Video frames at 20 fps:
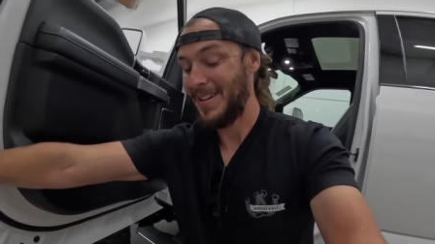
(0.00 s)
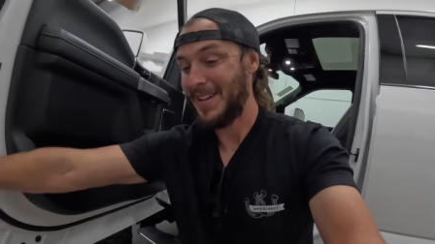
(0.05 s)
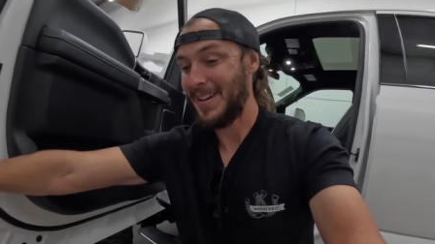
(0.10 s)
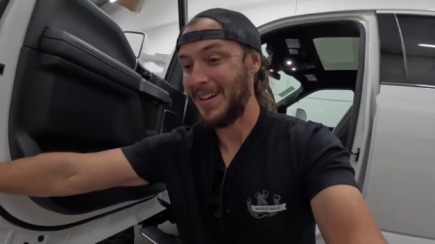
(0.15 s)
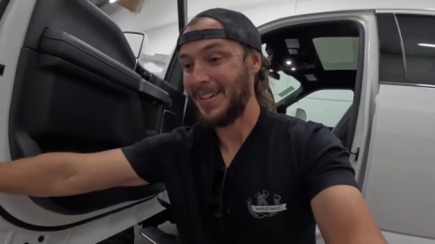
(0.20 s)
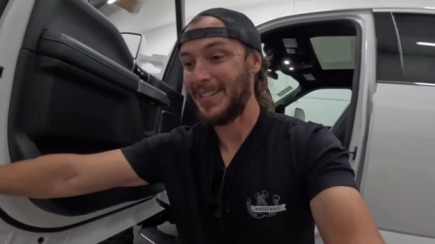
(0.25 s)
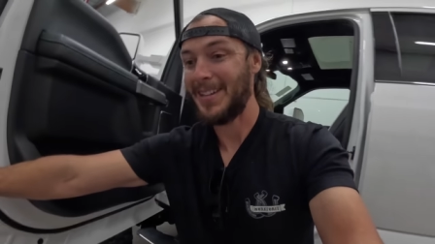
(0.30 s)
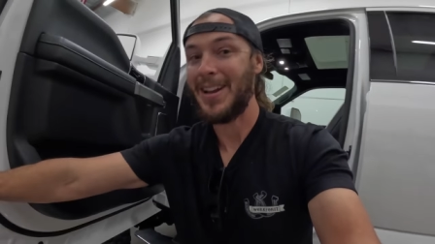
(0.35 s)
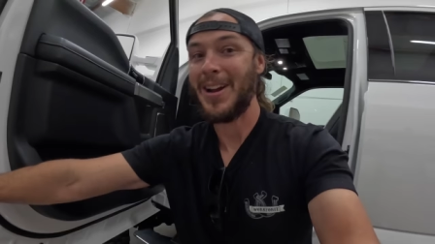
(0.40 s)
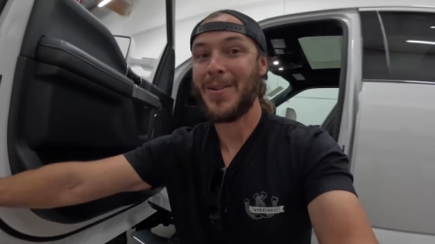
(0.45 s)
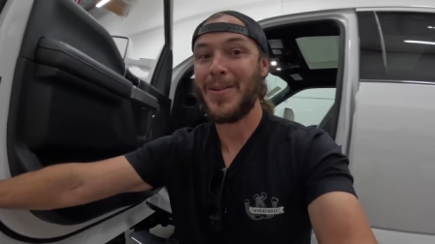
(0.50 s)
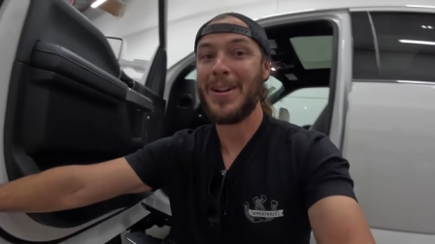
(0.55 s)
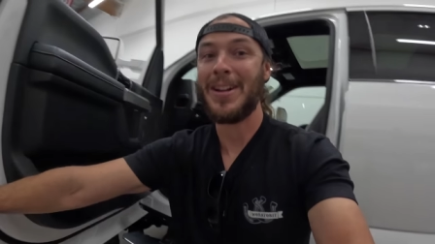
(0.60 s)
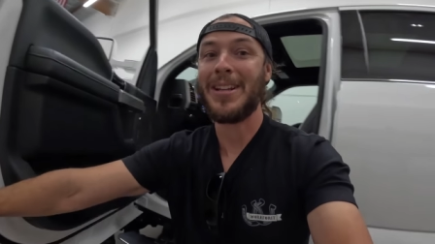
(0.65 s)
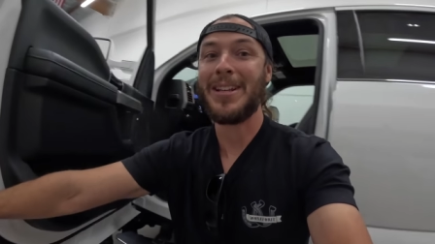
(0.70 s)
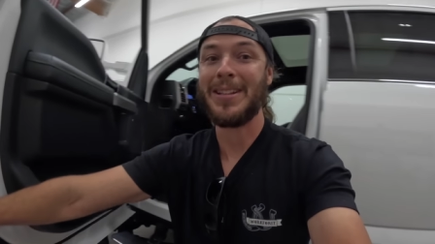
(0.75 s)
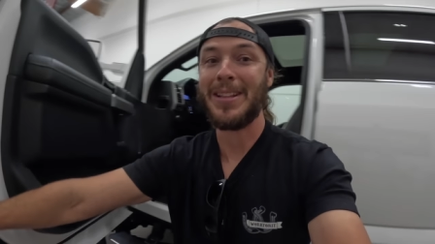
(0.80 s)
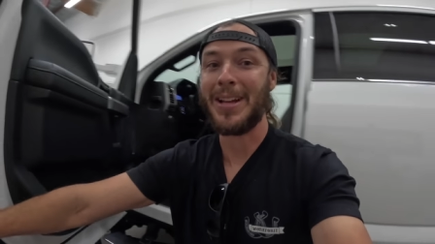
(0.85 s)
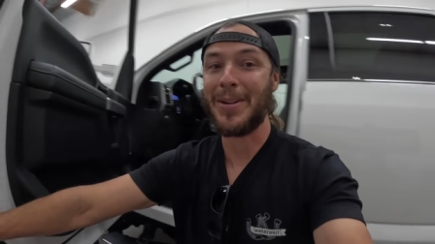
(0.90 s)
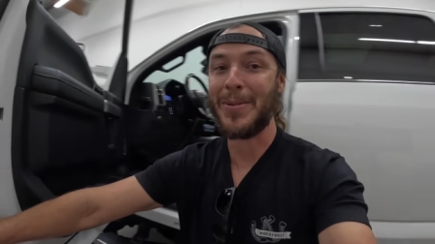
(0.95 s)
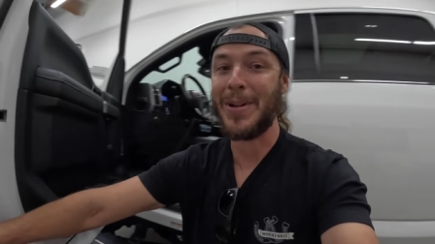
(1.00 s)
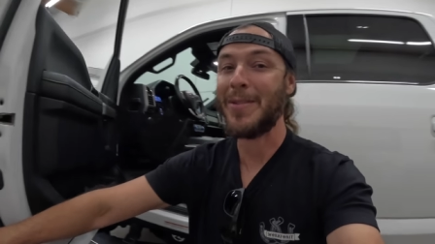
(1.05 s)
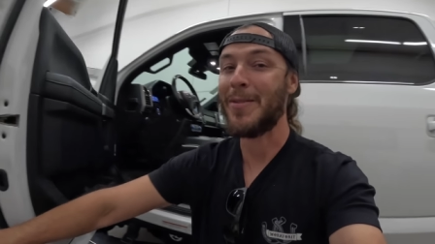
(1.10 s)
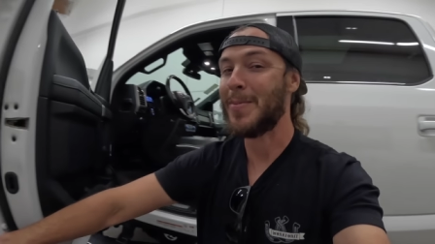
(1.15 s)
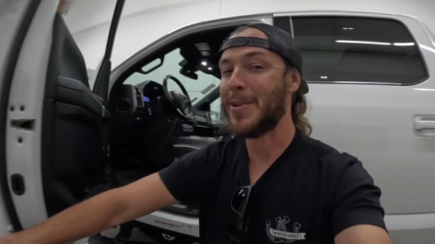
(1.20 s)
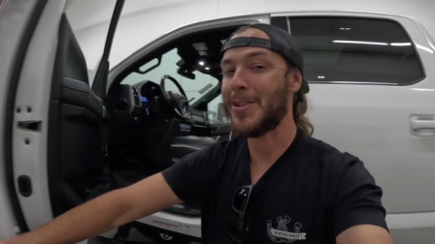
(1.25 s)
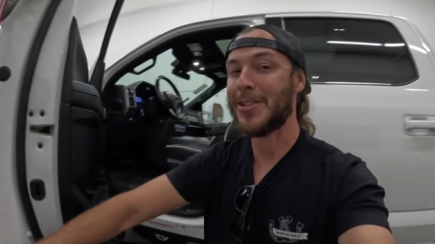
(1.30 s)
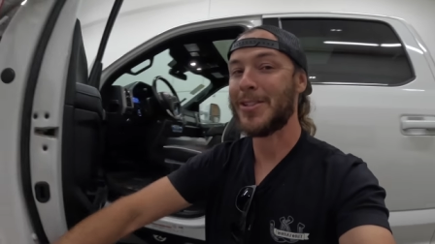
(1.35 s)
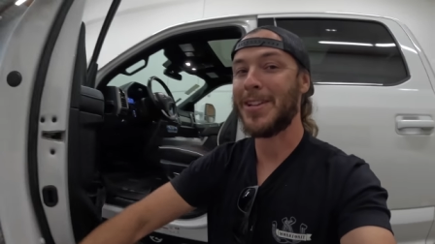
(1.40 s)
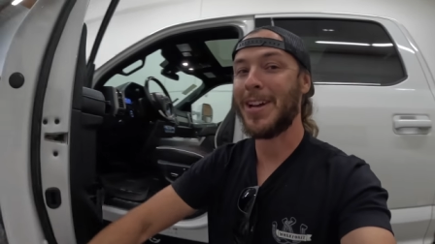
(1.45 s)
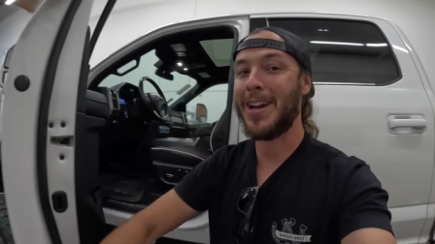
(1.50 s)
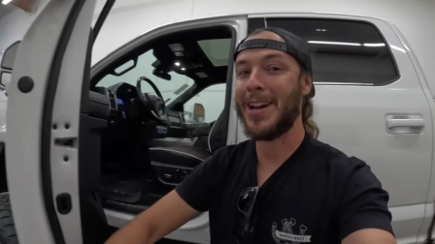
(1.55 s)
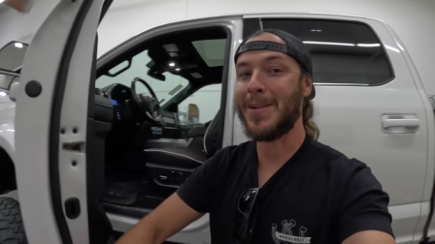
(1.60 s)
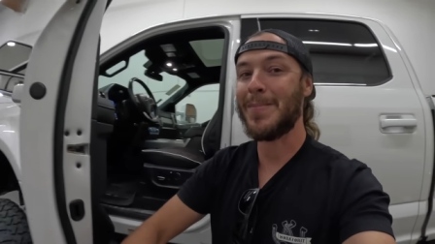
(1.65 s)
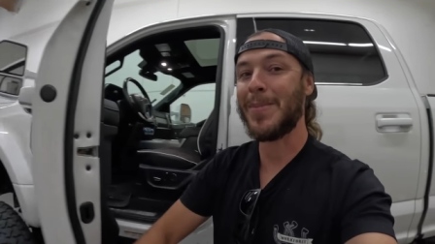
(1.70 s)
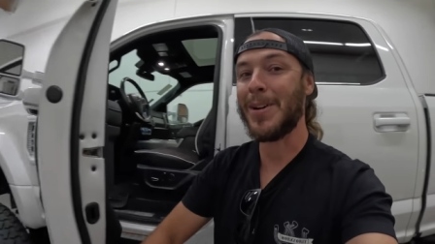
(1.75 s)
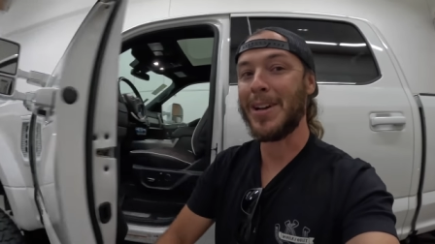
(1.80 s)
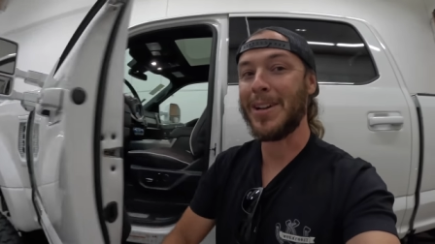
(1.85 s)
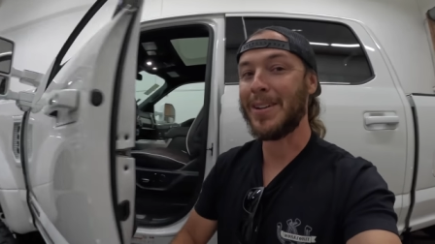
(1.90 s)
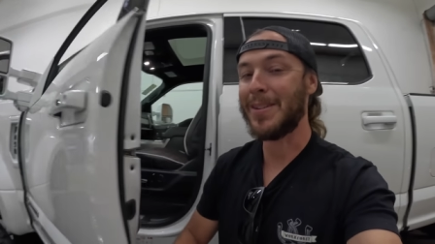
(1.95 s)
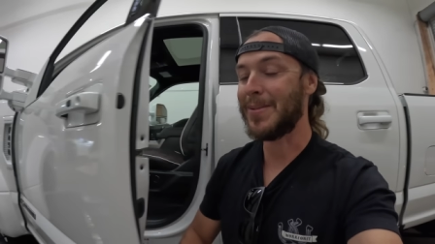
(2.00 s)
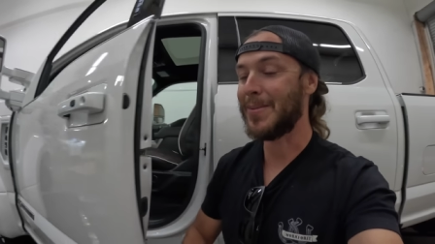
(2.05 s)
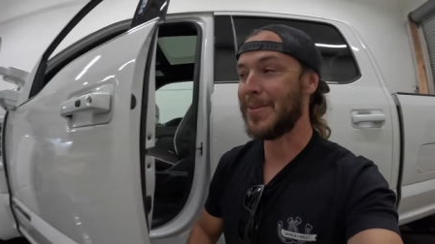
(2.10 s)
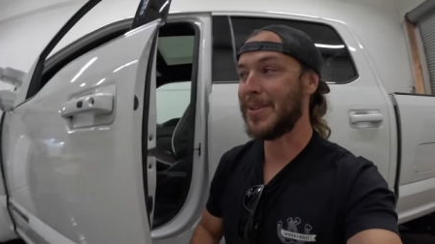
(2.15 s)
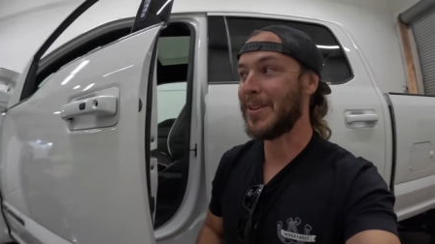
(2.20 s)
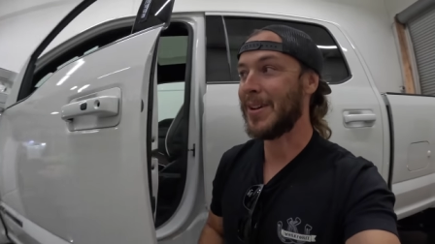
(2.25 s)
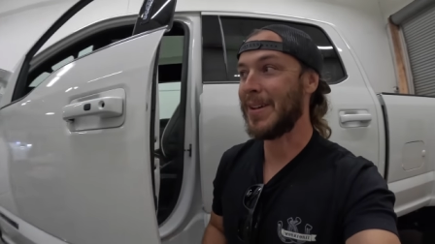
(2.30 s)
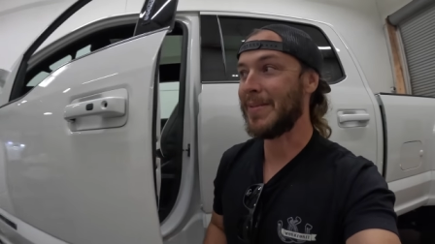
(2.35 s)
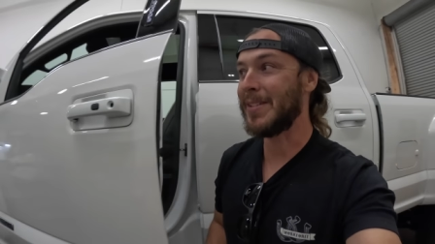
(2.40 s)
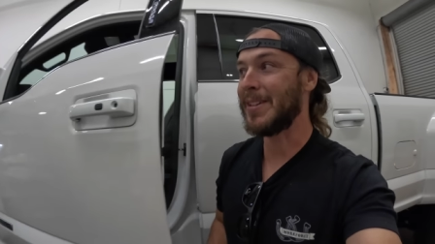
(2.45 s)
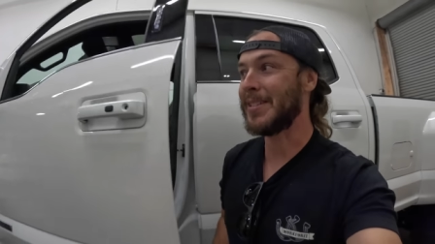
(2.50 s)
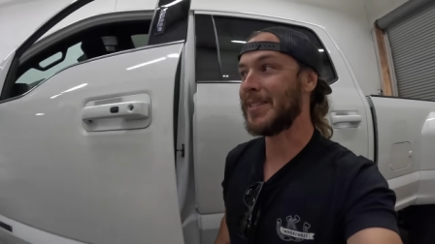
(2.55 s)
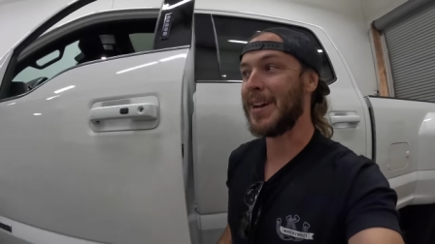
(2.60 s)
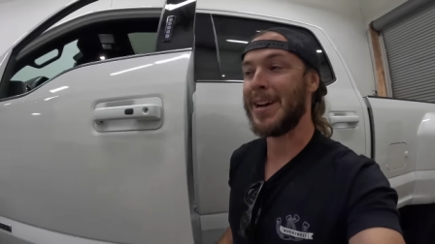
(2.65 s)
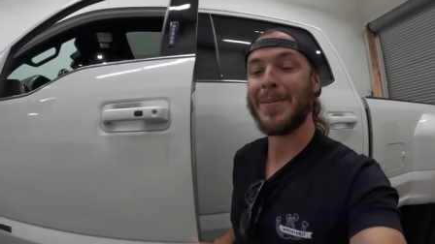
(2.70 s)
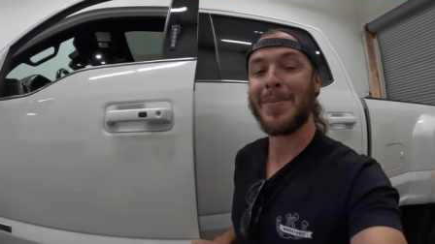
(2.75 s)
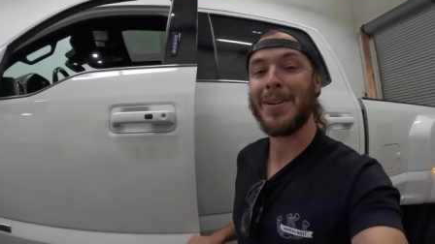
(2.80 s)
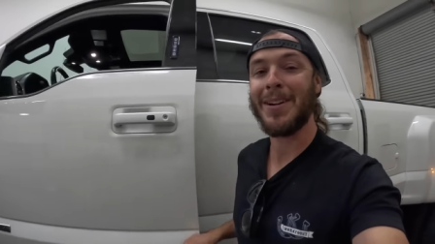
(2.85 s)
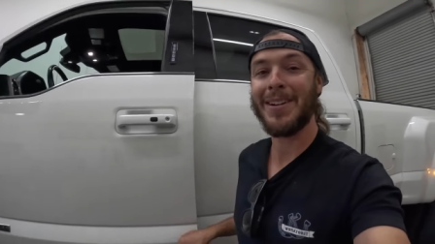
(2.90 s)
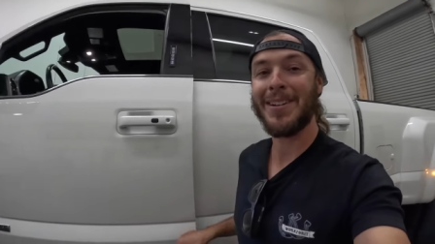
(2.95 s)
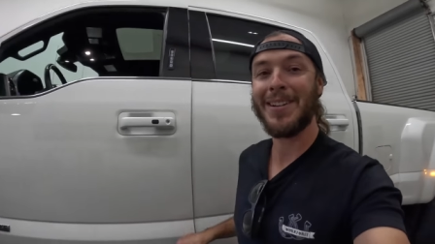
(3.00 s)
And I say already like we have a bunch of time, but we don't have any time.